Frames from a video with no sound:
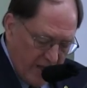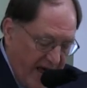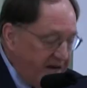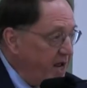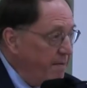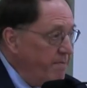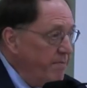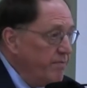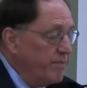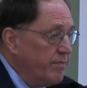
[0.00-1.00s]
led
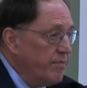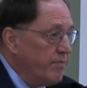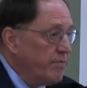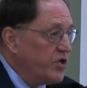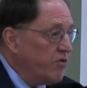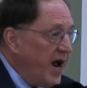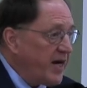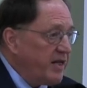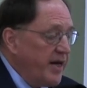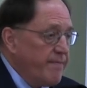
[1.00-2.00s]
him
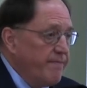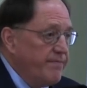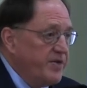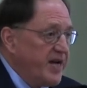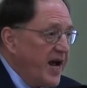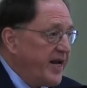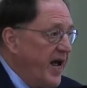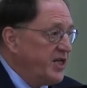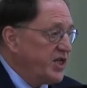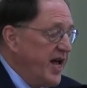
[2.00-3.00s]
directly,
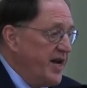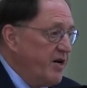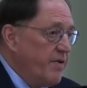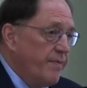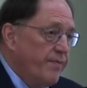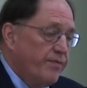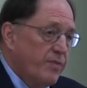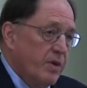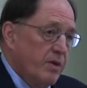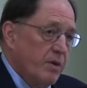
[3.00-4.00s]
decades later,
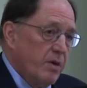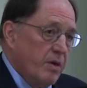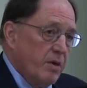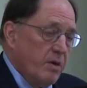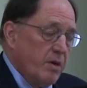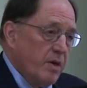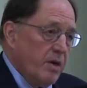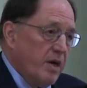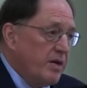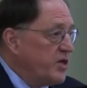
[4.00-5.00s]

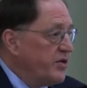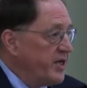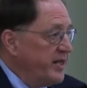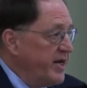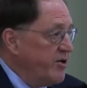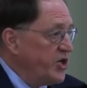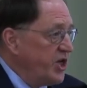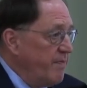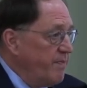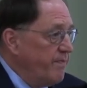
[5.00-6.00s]
into the
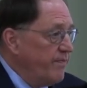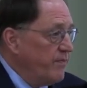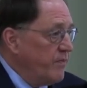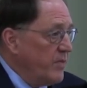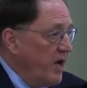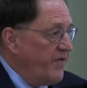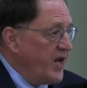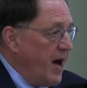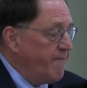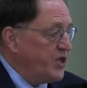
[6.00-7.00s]
leadership of
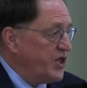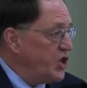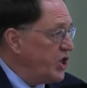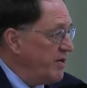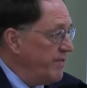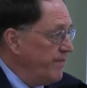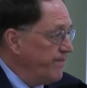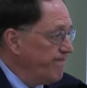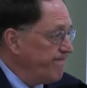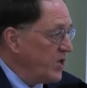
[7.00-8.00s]
the opposition
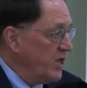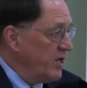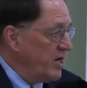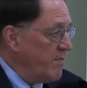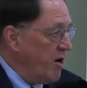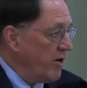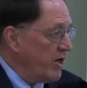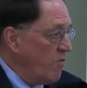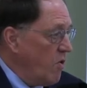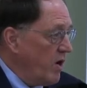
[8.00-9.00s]
to the
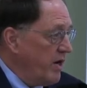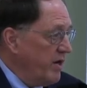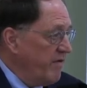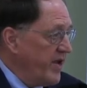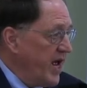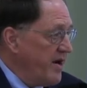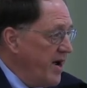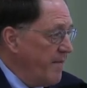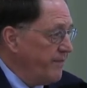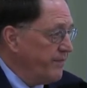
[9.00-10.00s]
American war in
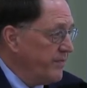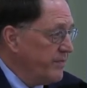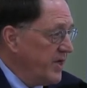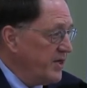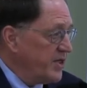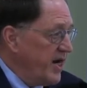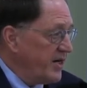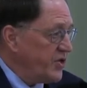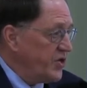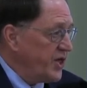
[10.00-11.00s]
Vietnam as an
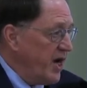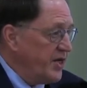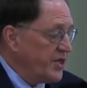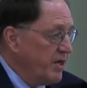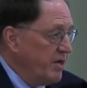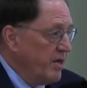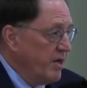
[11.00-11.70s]
exercise